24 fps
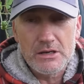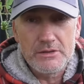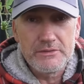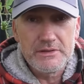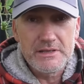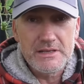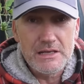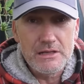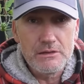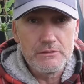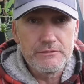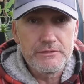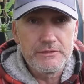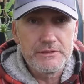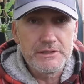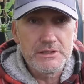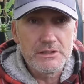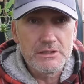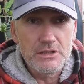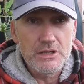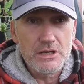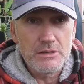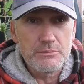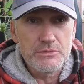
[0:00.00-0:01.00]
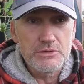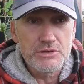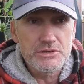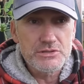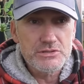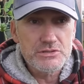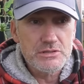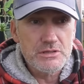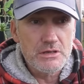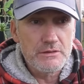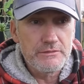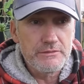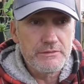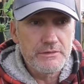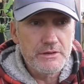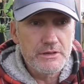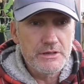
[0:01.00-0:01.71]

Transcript: on the elf of the allotments off,